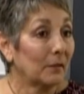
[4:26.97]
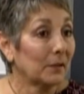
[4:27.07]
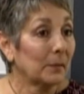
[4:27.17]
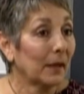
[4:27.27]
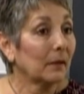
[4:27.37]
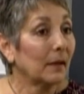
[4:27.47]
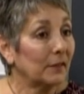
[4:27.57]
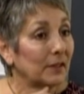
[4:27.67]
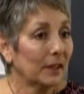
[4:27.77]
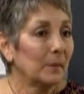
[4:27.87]
a smell. If
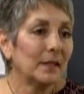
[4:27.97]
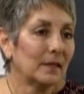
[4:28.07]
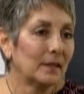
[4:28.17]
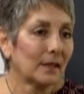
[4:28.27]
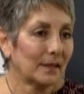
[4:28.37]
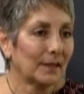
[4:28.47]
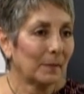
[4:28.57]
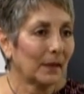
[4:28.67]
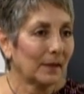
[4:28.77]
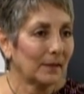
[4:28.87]
cinnamon doesn't
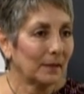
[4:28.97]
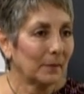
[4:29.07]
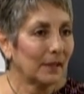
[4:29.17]
smell like cinnamon,